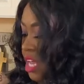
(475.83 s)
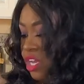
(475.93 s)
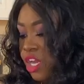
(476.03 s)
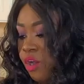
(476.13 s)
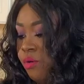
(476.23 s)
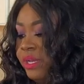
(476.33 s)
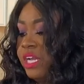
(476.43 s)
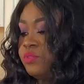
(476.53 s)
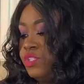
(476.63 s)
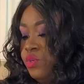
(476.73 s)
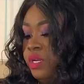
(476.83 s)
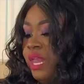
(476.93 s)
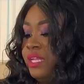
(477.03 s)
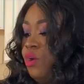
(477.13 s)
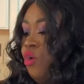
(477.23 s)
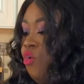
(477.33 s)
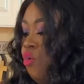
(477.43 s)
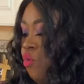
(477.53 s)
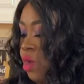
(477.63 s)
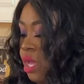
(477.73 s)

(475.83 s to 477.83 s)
you know, because we're doing like the whole